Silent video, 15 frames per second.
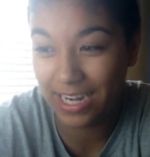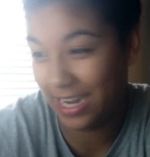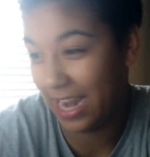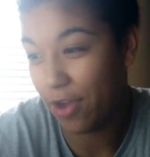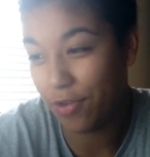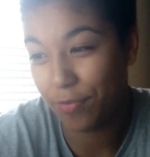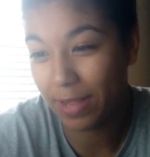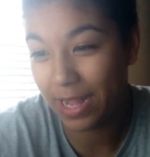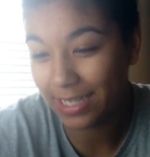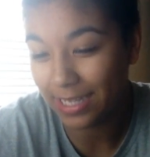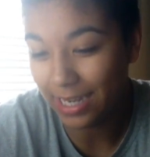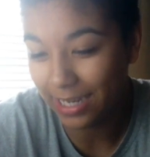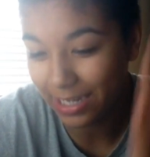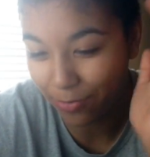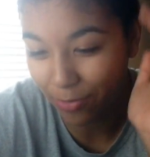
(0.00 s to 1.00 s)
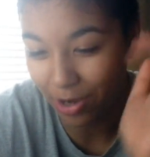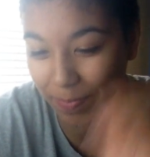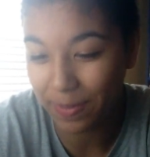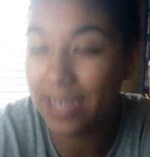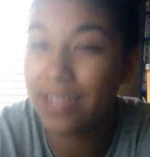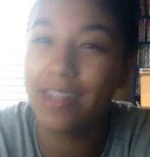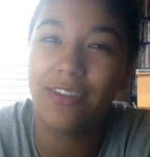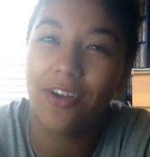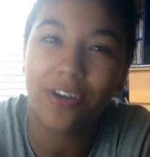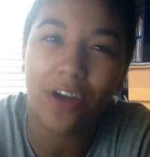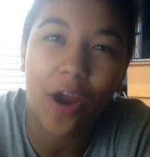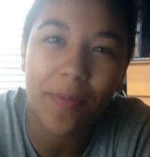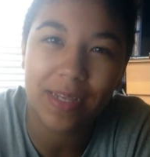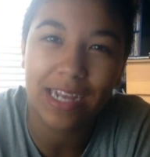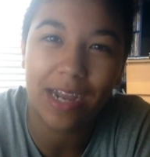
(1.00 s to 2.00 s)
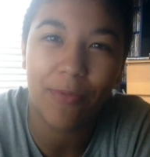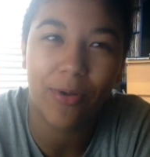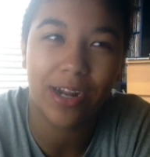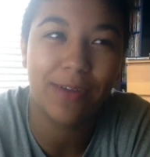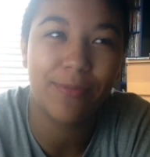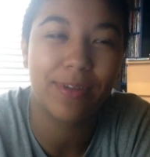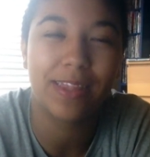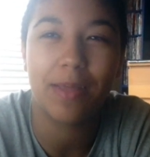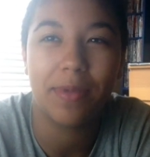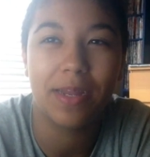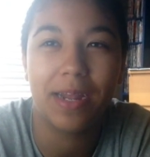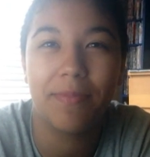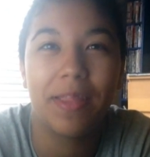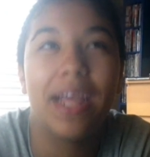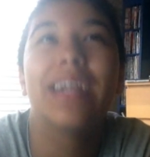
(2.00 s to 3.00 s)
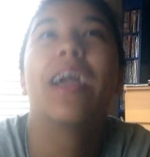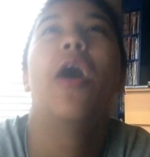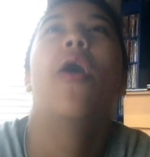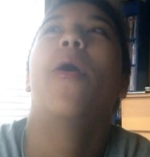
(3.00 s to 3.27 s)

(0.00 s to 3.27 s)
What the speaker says: and now the plan's not gonna work because the Dark Army's not working with them, and I'm like,